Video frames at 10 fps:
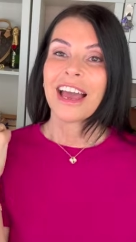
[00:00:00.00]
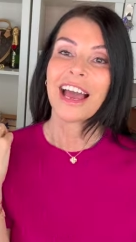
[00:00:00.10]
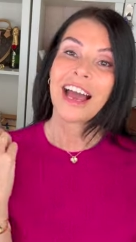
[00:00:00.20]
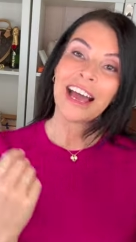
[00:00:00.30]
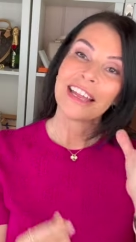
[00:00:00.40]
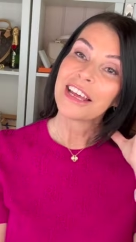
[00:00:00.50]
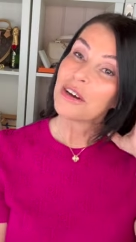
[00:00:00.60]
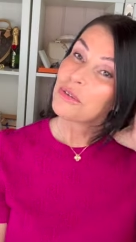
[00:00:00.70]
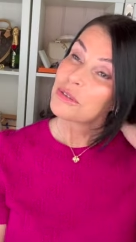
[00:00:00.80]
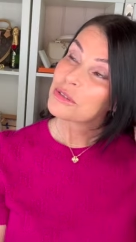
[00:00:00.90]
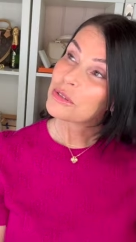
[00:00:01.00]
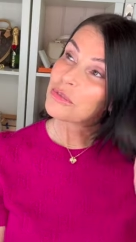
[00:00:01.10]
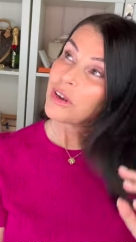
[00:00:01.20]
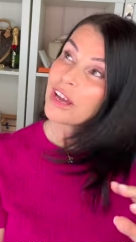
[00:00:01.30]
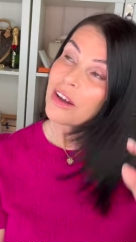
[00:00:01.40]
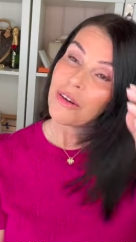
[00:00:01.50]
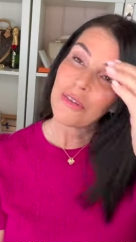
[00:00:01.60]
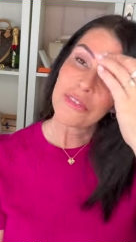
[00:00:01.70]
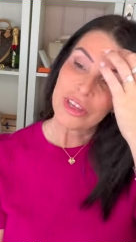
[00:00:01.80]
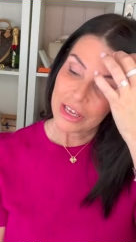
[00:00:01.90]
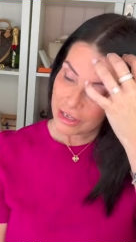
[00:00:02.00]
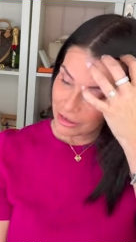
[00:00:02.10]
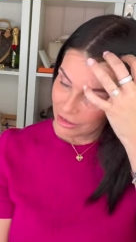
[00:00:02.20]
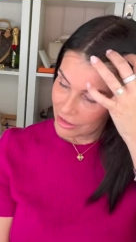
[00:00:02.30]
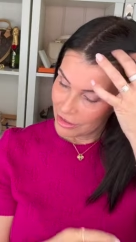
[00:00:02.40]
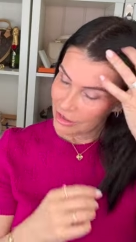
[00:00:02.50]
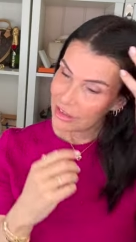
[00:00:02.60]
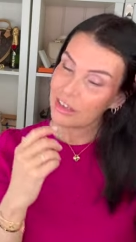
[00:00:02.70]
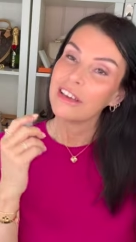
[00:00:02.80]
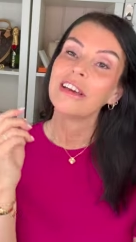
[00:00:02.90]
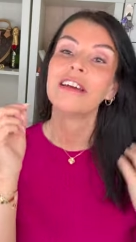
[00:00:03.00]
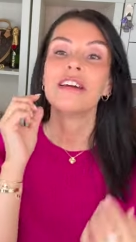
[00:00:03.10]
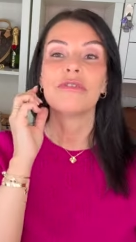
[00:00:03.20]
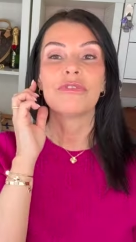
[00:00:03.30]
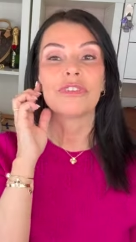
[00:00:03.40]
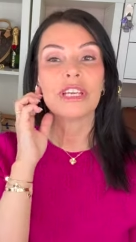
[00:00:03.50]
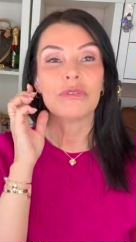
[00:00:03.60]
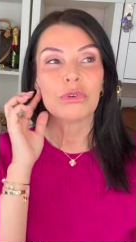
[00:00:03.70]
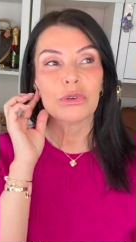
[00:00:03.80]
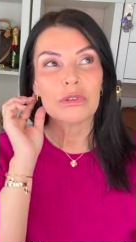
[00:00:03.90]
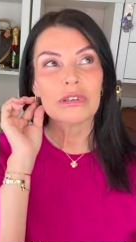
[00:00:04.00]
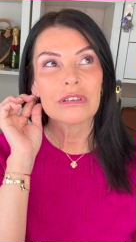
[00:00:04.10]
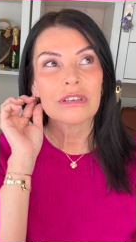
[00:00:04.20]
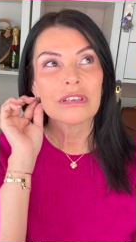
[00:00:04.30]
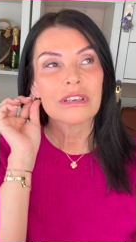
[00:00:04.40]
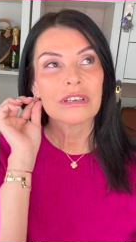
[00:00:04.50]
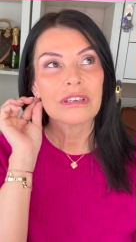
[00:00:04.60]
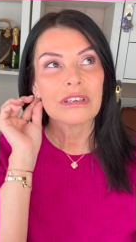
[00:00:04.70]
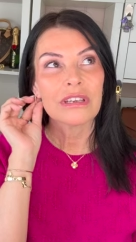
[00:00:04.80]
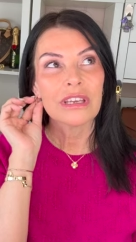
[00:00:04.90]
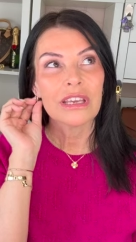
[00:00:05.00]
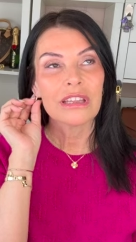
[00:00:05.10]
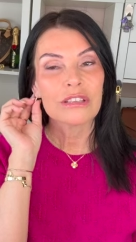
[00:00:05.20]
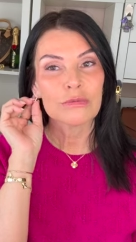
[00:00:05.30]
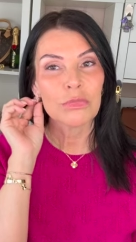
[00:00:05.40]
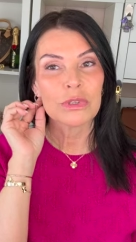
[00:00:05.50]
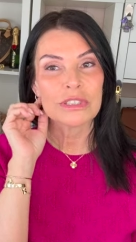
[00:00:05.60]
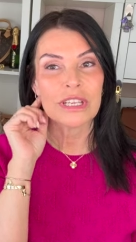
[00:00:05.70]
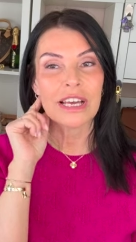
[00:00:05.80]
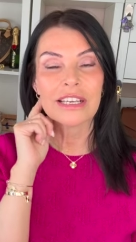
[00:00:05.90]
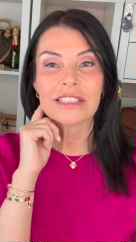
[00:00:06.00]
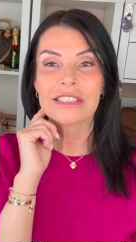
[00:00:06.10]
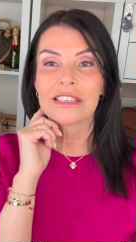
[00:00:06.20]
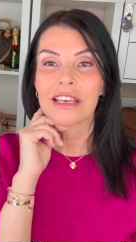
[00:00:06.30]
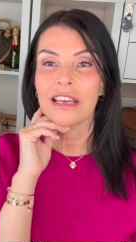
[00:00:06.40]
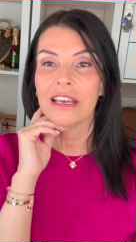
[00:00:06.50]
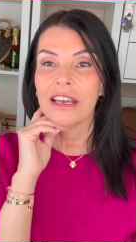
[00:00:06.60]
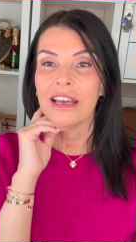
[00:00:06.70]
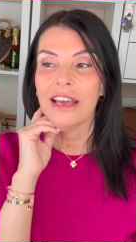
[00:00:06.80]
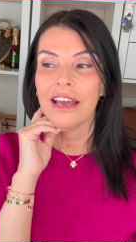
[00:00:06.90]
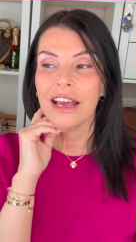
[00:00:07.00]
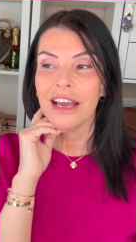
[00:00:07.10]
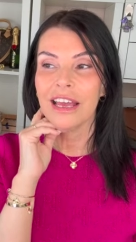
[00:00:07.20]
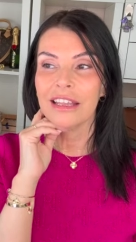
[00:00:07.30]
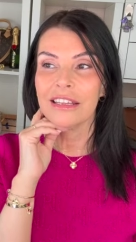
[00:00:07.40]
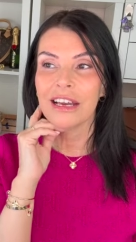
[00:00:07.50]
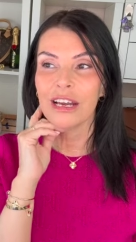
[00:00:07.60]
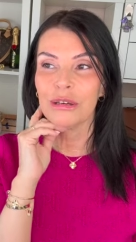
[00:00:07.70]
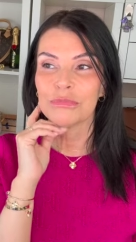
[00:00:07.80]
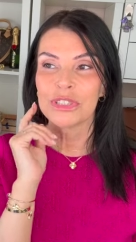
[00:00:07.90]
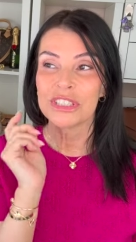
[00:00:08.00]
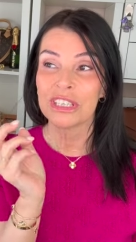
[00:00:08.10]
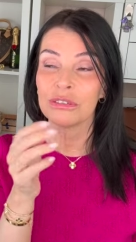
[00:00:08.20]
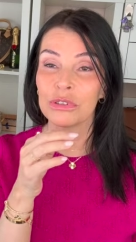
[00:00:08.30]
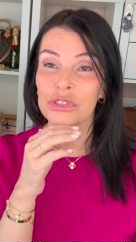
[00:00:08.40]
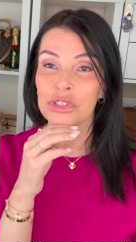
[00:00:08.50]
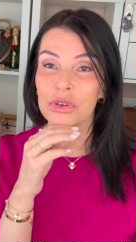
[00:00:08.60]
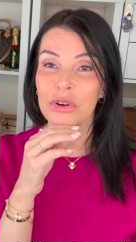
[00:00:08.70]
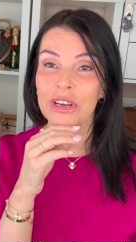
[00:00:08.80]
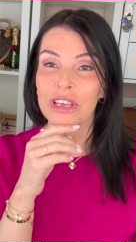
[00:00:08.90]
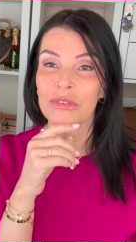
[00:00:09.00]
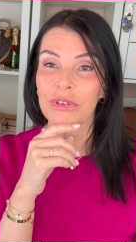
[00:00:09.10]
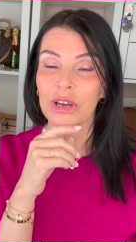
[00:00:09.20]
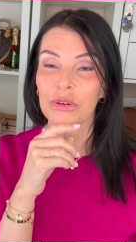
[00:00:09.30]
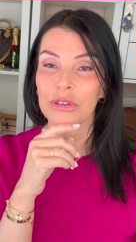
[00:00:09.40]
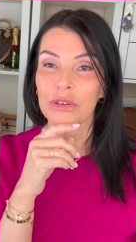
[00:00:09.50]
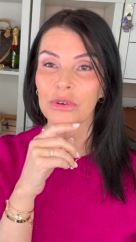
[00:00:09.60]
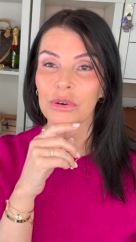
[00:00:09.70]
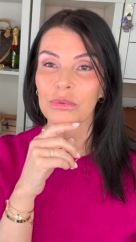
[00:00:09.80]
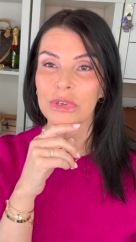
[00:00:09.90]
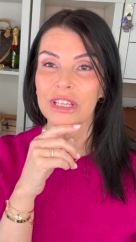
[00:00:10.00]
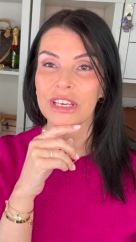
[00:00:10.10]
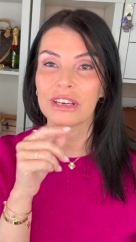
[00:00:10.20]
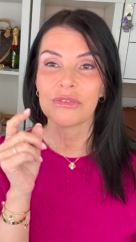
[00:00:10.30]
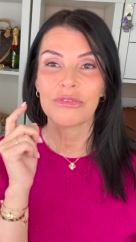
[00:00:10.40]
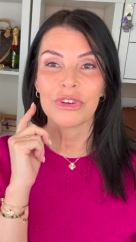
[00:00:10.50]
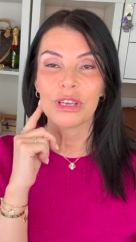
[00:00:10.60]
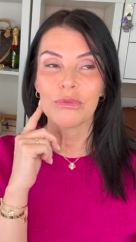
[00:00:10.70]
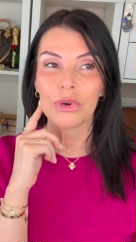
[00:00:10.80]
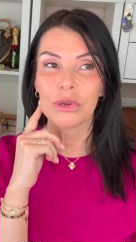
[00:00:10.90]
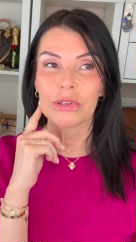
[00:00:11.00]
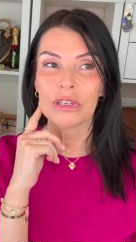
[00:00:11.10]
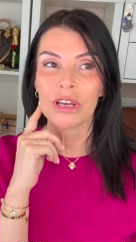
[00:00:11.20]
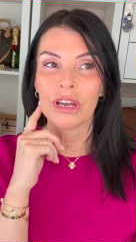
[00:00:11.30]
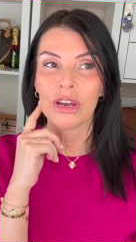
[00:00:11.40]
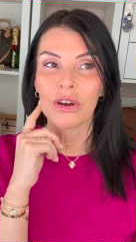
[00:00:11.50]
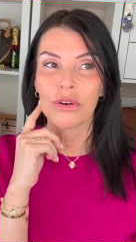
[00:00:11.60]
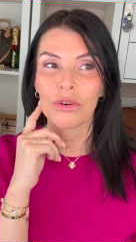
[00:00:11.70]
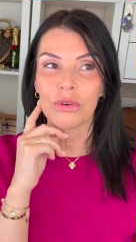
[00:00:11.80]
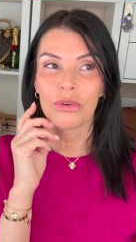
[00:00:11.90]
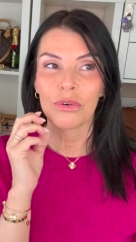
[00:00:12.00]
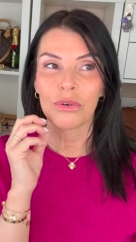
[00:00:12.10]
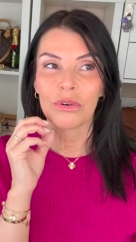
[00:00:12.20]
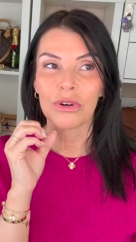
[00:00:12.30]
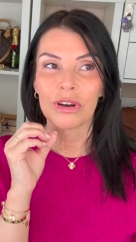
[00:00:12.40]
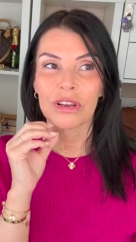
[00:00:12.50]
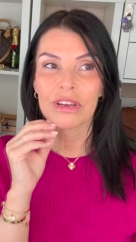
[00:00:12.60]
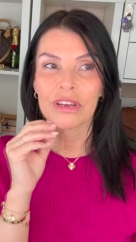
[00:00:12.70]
and I also try on the Frivole in the small size and I'm still not sure if I'm gonna go with the Frivole or